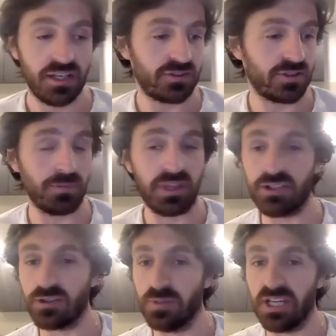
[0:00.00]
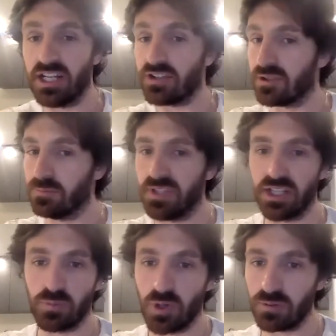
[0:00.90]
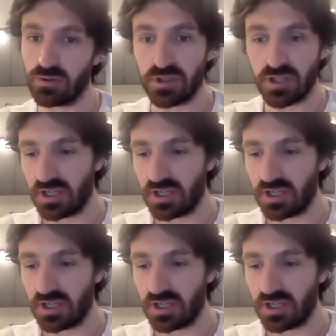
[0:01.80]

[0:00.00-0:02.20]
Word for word: Some things will be in it, some things won't.